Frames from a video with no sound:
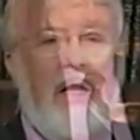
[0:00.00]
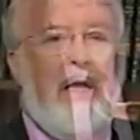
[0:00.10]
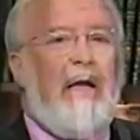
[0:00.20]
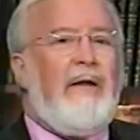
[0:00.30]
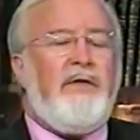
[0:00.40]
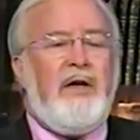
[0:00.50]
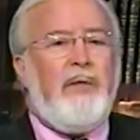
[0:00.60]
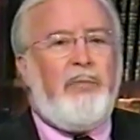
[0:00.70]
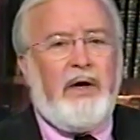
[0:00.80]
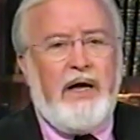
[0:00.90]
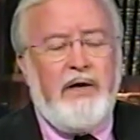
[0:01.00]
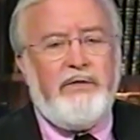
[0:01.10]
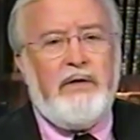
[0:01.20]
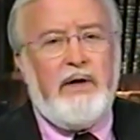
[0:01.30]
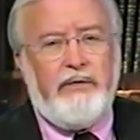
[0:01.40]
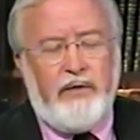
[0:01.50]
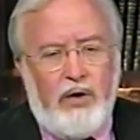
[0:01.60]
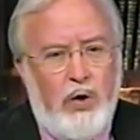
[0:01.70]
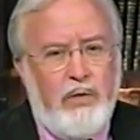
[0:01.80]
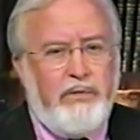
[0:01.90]
Uh, it's an imprecation, it's an
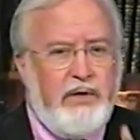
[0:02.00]
oath.